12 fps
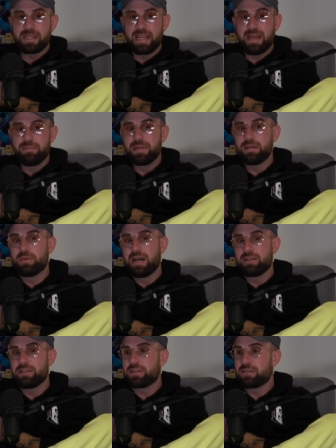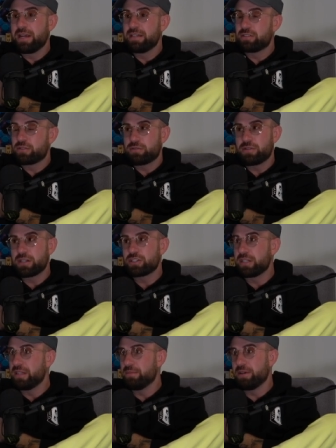And meanwhile, Ukraine's
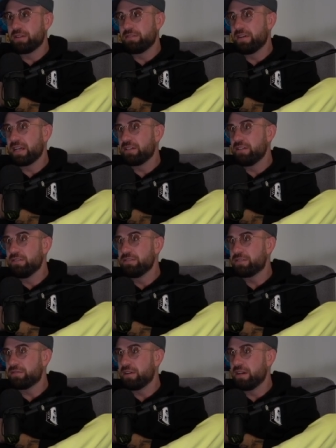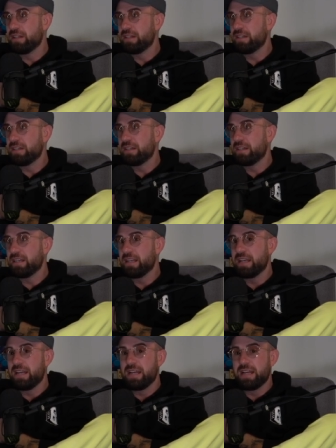crushing them on the fake news front. Yeah.
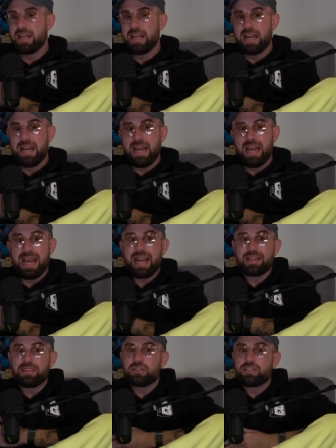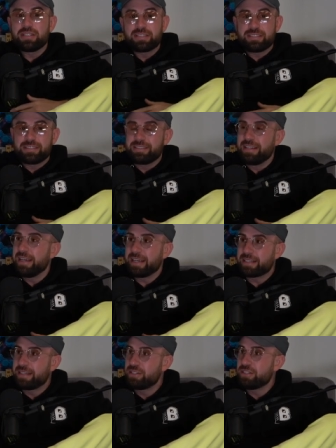And they're just
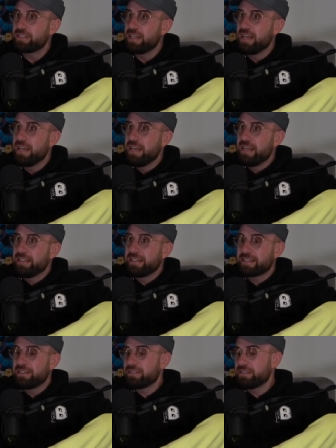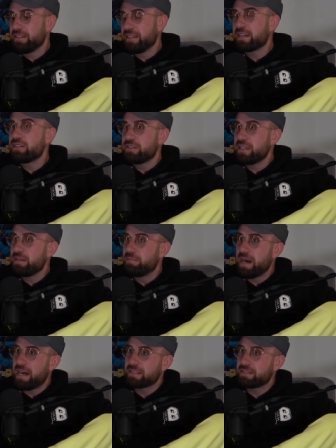sick. They just like there's like you said the
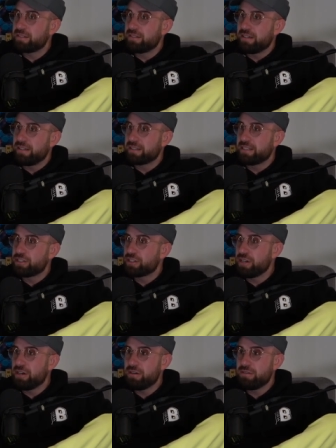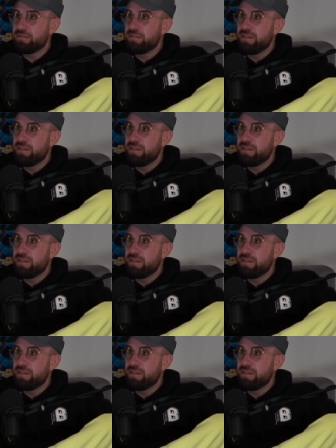boxer uh, Klitschko.